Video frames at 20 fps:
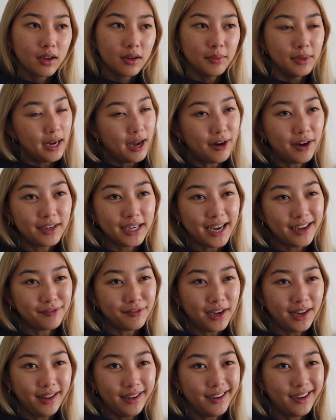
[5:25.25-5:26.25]
But now I
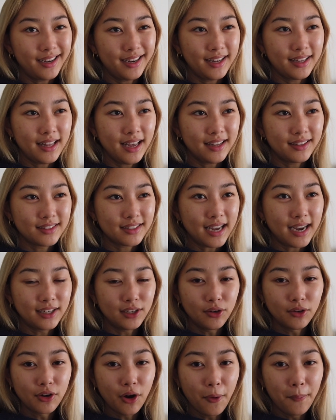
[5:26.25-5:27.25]
finally got it, and I
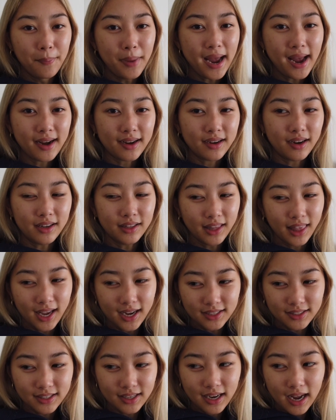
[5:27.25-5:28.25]
don't go back on
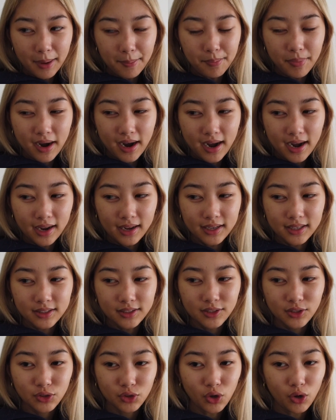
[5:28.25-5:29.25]
things that I buy.
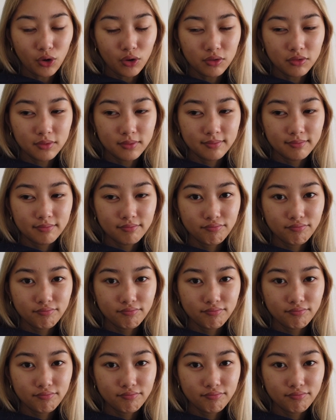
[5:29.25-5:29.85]
So,